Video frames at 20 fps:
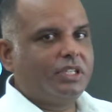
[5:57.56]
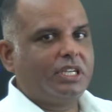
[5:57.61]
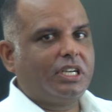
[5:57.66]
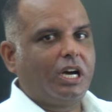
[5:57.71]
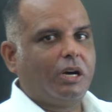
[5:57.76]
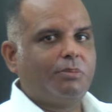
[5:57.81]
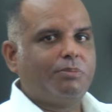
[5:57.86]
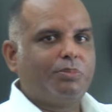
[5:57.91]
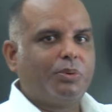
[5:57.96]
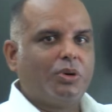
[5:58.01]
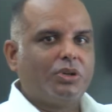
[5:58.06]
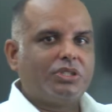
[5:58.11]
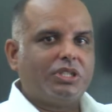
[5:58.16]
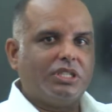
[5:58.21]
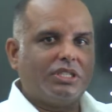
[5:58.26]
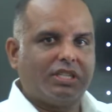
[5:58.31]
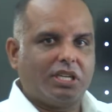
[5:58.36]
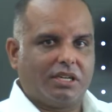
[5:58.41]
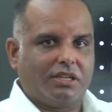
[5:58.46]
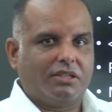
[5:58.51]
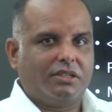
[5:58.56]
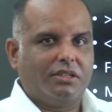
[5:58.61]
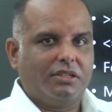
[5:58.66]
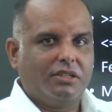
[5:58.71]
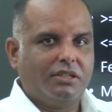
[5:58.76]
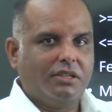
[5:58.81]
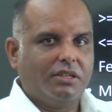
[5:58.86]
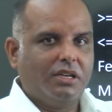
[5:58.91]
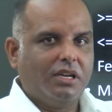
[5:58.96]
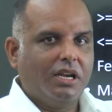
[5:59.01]
the composition
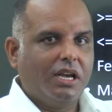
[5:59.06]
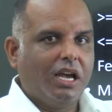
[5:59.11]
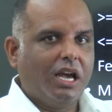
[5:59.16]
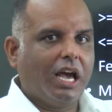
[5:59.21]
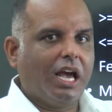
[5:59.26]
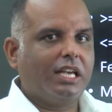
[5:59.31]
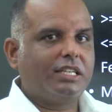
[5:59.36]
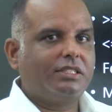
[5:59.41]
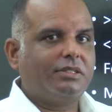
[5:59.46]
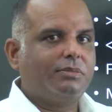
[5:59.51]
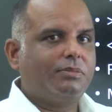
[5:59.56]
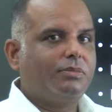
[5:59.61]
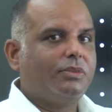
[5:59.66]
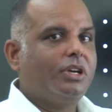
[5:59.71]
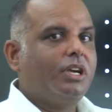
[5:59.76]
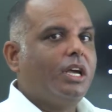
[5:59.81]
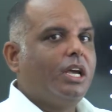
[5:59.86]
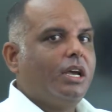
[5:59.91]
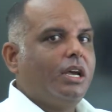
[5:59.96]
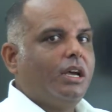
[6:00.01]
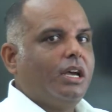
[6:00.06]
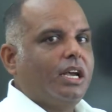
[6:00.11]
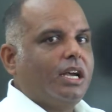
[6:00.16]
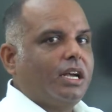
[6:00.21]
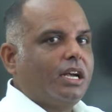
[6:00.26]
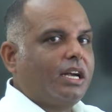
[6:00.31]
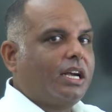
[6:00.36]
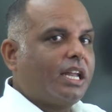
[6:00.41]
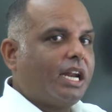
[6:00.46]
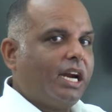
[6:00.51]
has
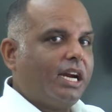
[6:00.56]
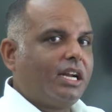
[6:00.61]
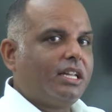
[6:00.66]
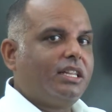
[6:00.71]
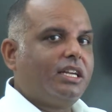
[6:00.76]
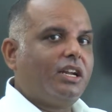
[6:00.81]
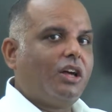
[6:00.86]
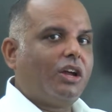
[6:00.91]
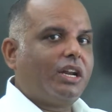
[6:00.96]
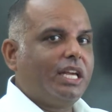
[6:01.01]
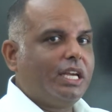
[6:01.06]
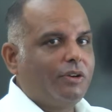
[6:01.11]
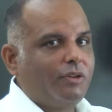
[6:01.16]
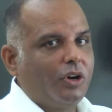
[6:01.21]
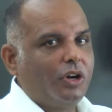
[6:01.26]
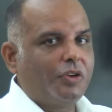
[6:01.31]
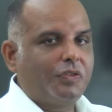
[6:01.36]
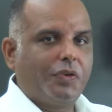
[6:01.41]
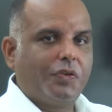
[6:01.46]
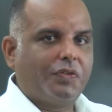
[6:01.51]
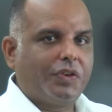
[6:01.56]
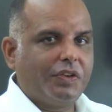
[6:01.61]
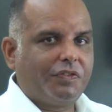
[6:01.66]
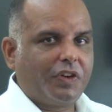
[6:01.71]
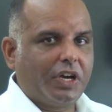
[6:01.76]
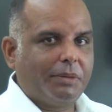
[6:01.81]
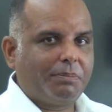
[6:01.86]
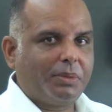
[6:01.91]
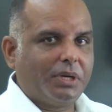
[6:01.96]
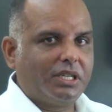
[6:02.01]
greater than or equal to
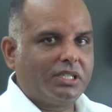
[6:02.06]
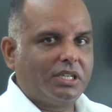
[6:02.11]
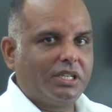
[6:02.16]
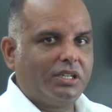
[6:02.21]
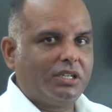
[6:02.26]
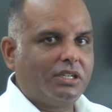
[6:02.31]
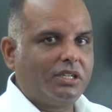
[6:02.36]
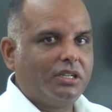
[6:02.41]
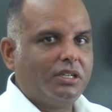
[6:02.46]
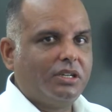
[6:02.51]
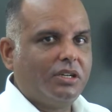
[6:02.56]
55%